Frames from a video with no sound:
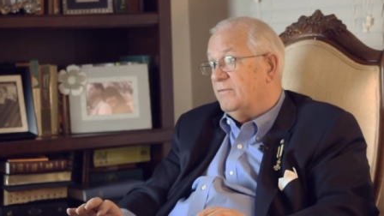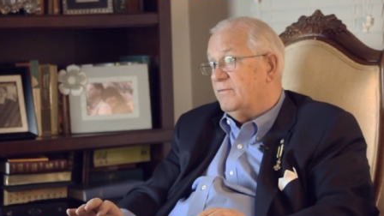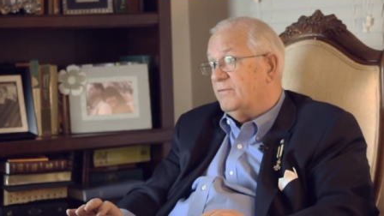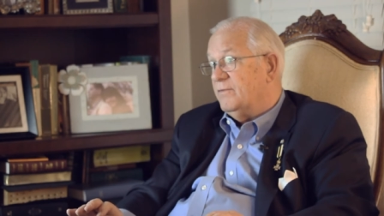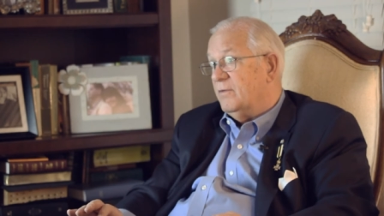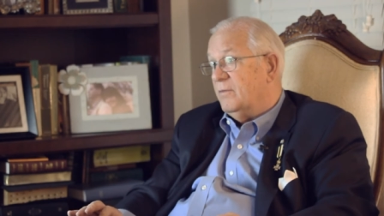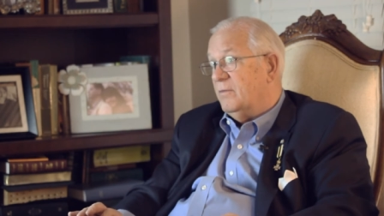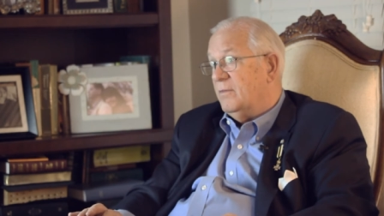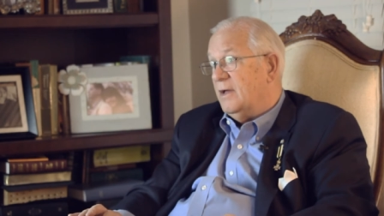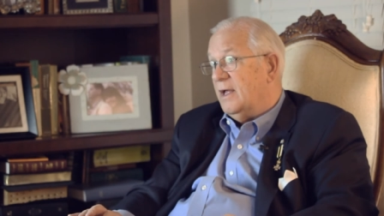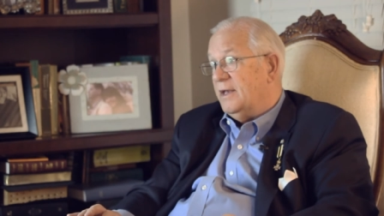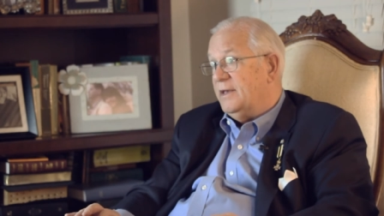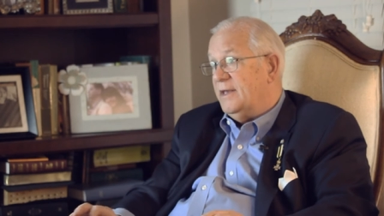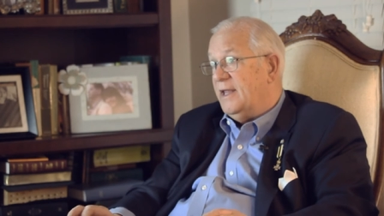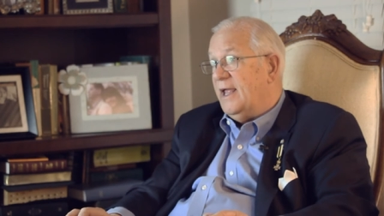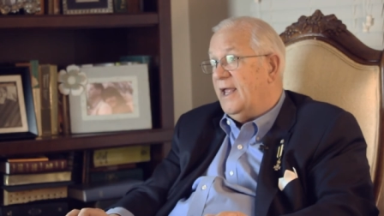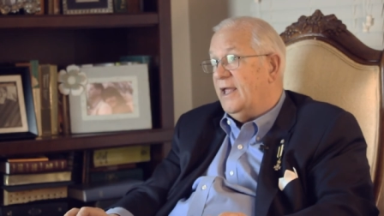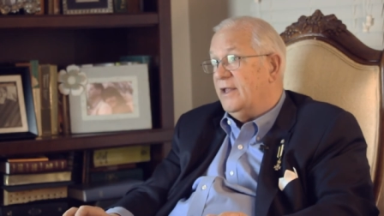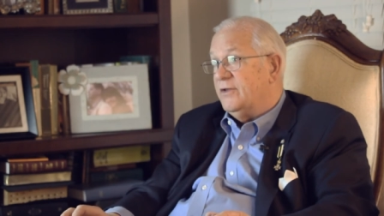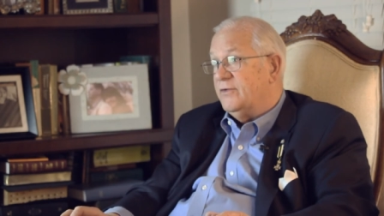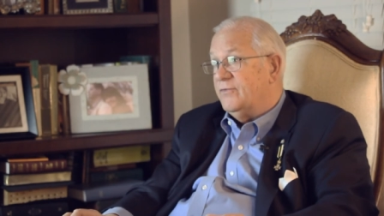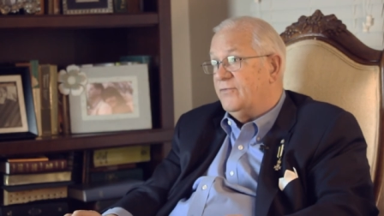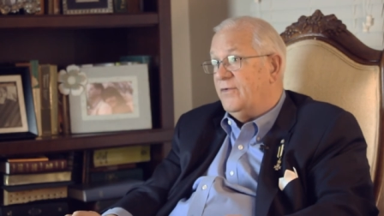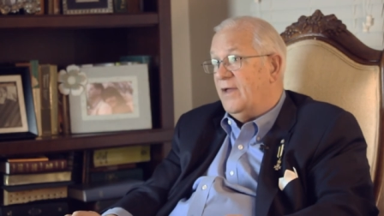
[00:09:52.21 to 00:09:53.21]
my
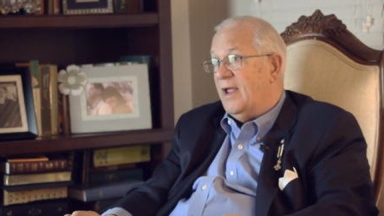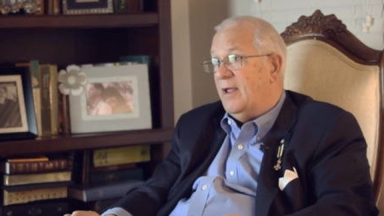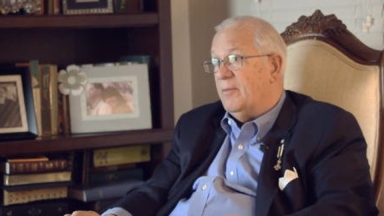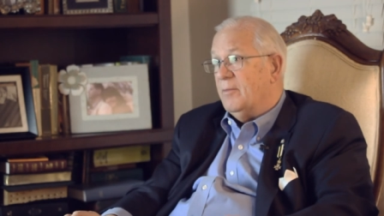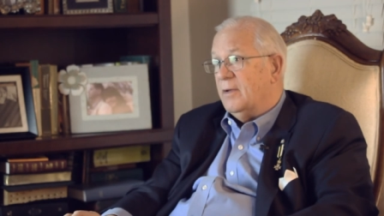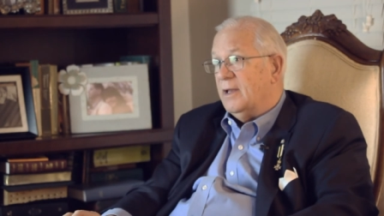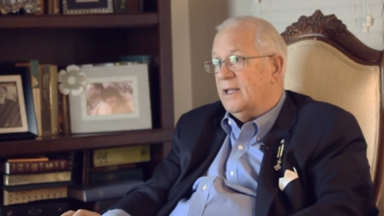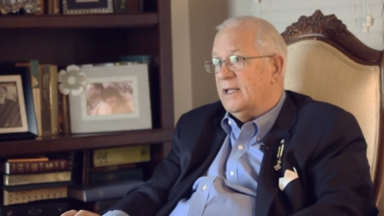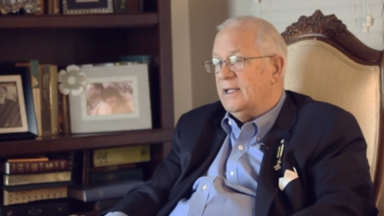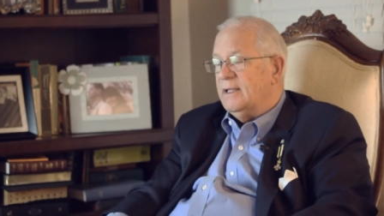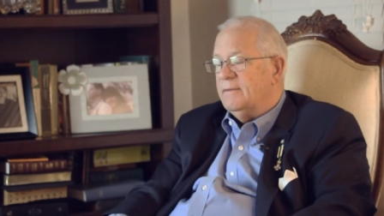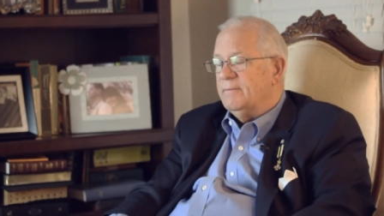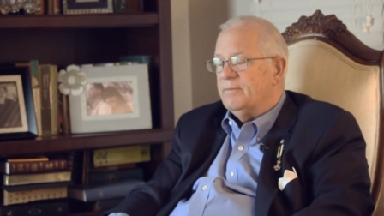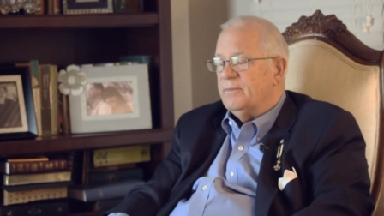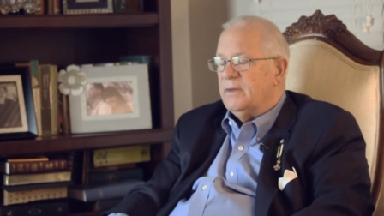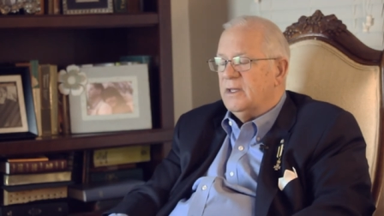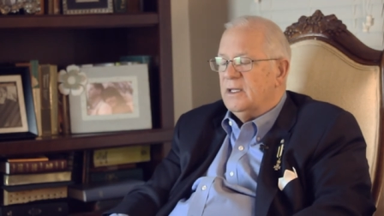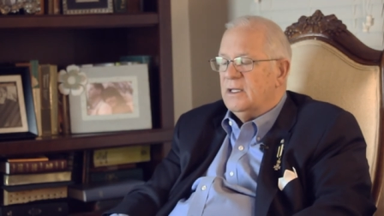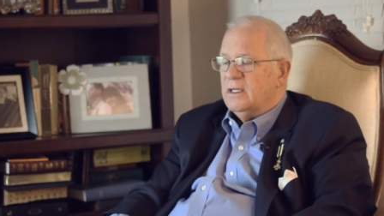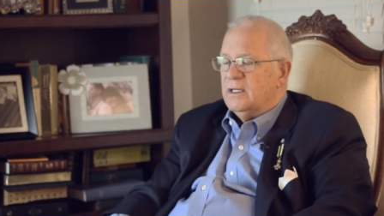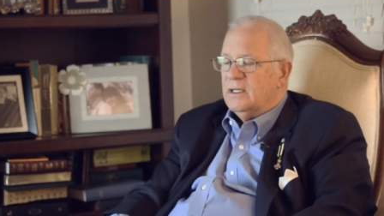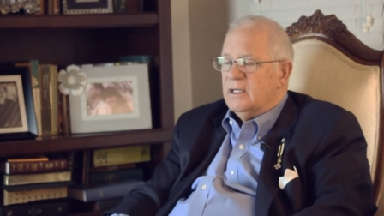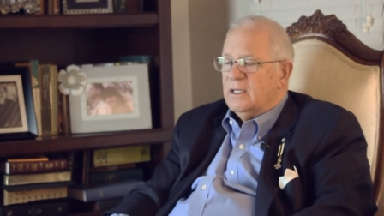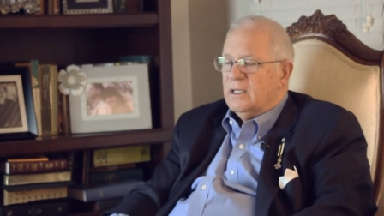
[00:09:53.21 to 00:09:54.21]
dad's family.
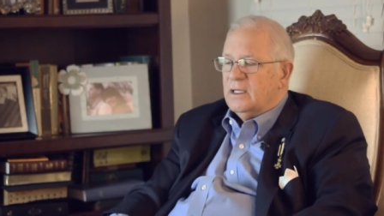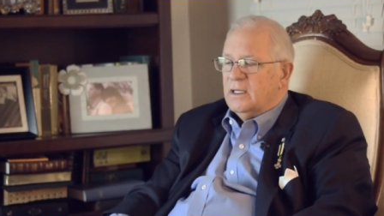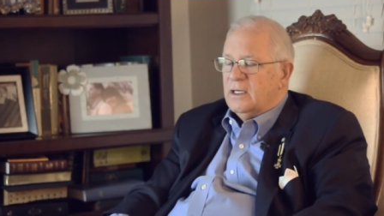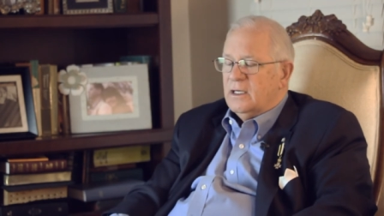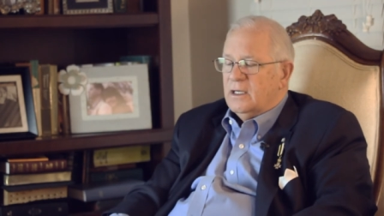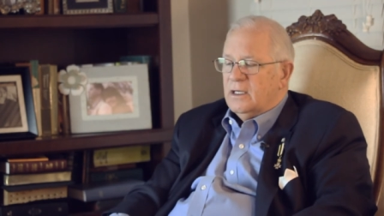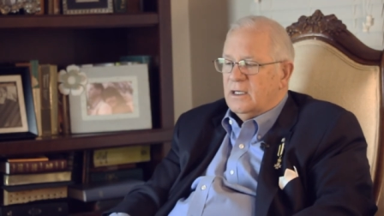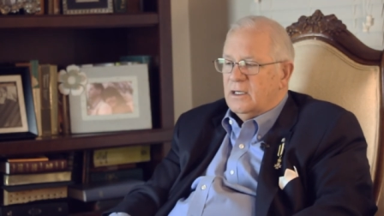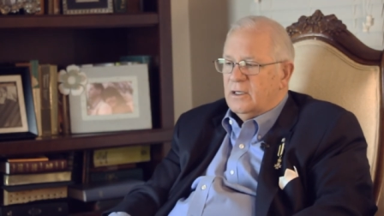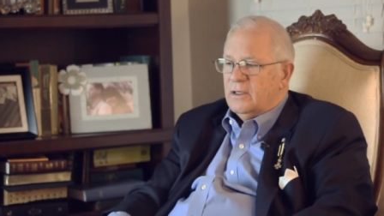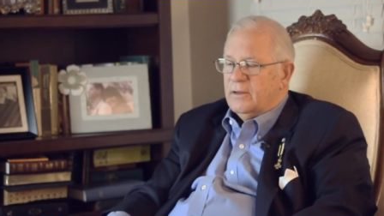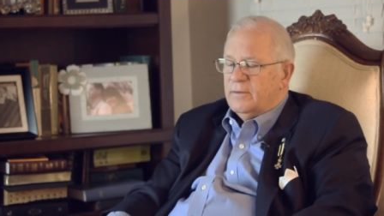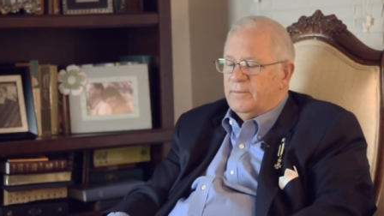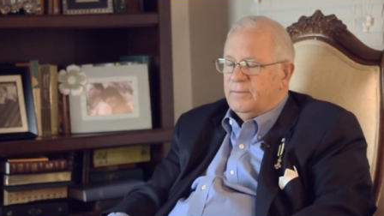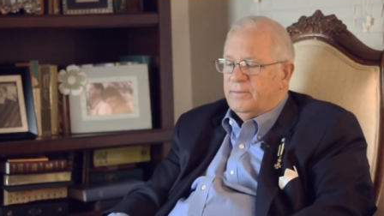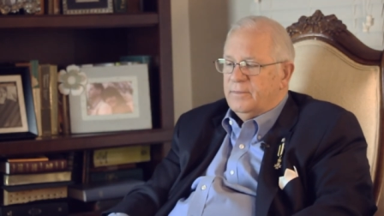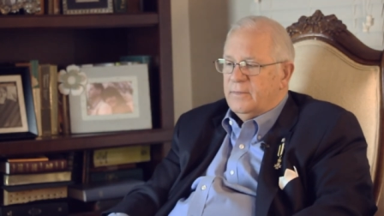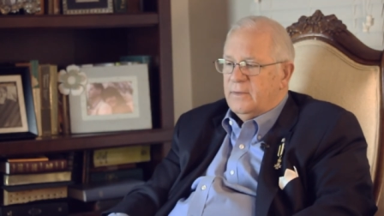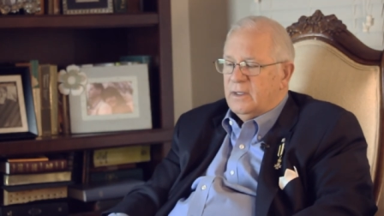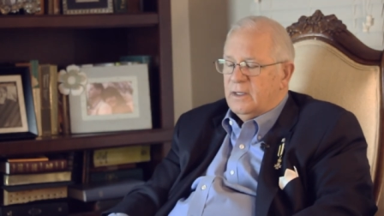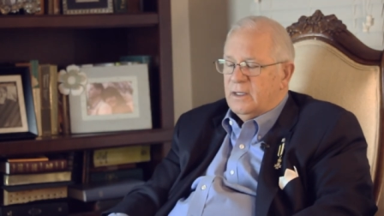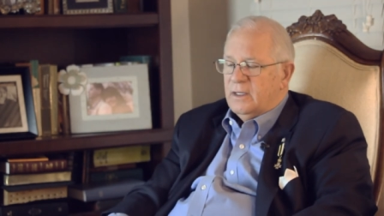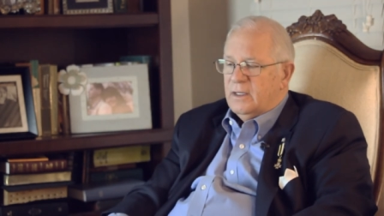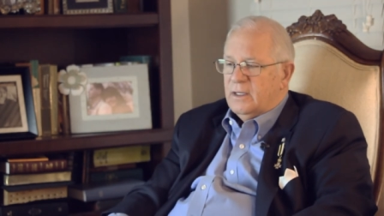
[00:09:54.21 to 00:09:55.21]

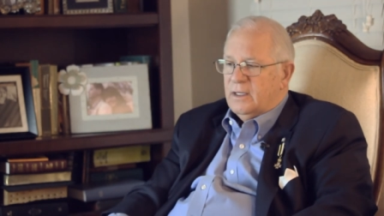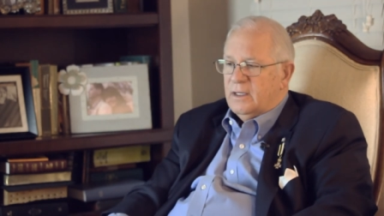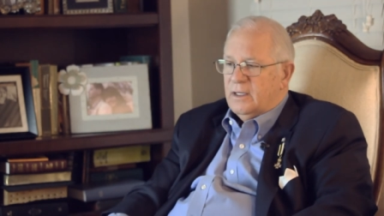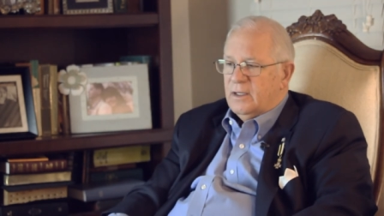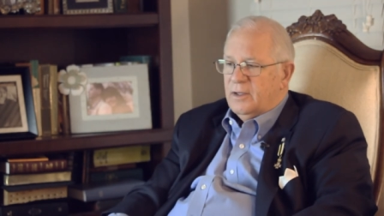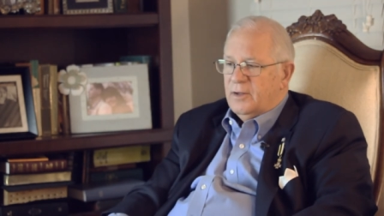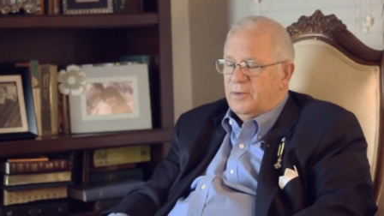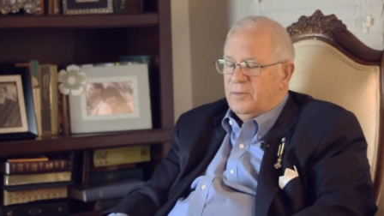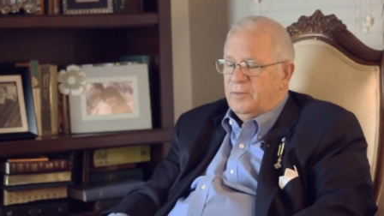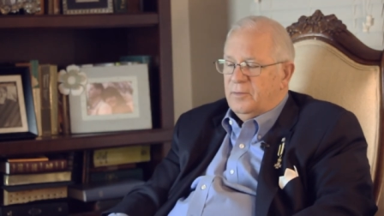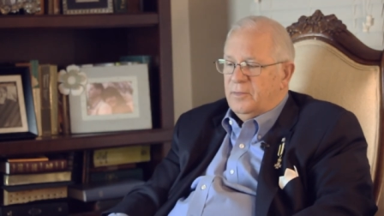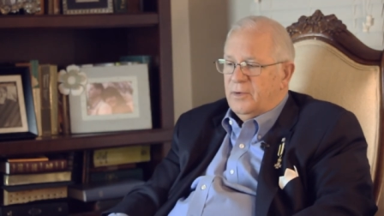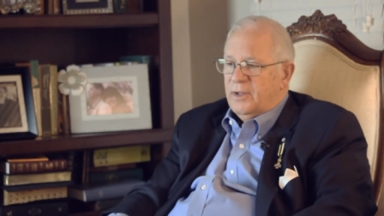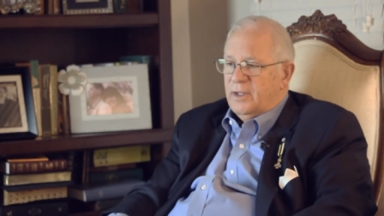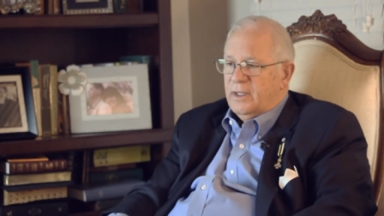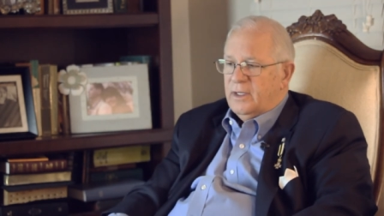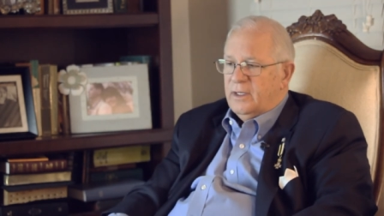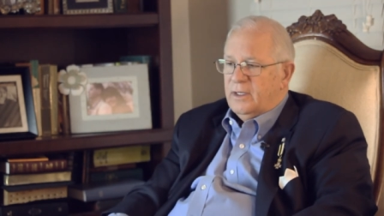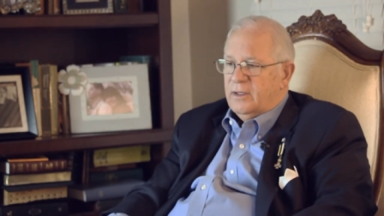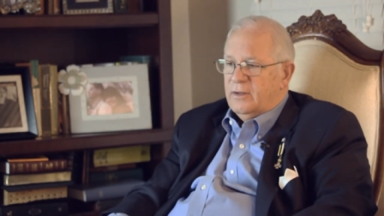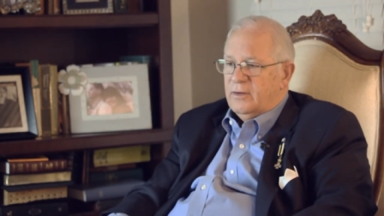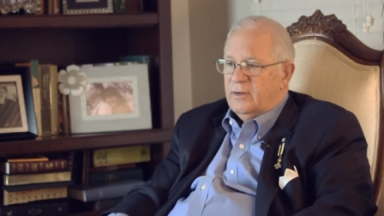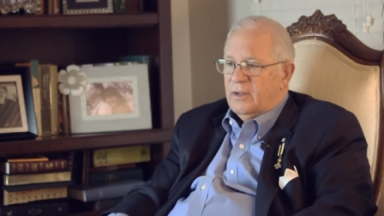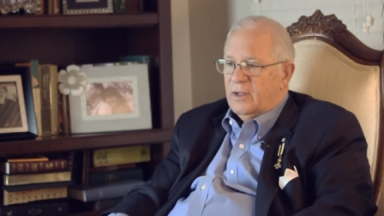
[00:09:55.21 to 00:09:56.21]
But